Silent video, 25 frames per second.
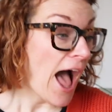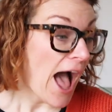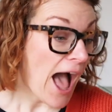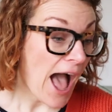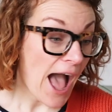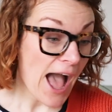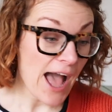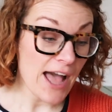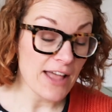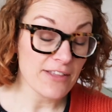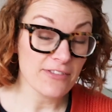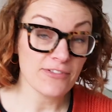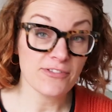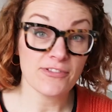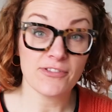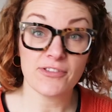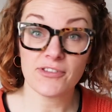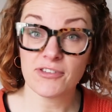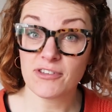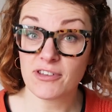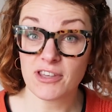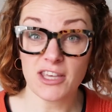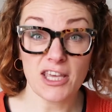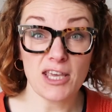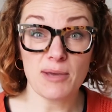and
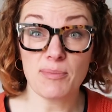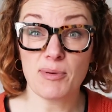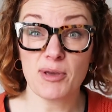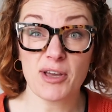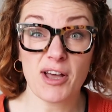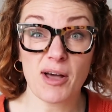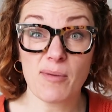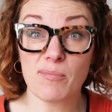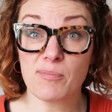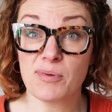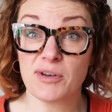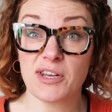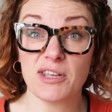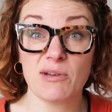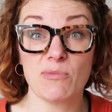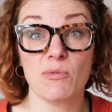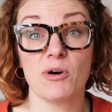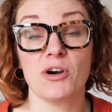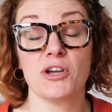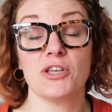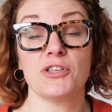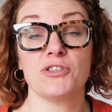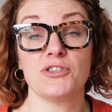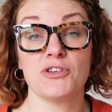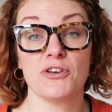keep you company
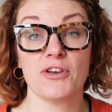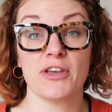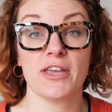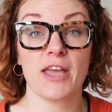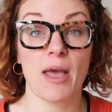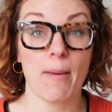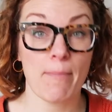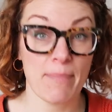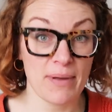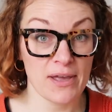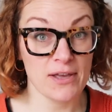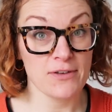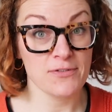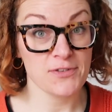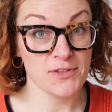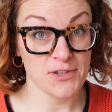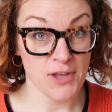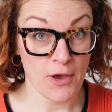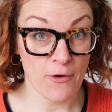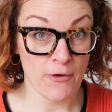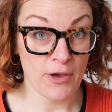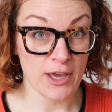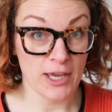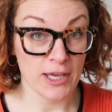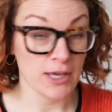while you're doing a bit of
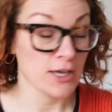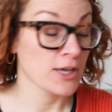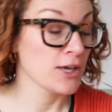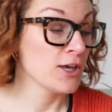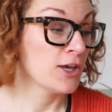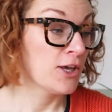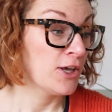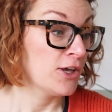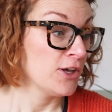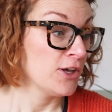sewing.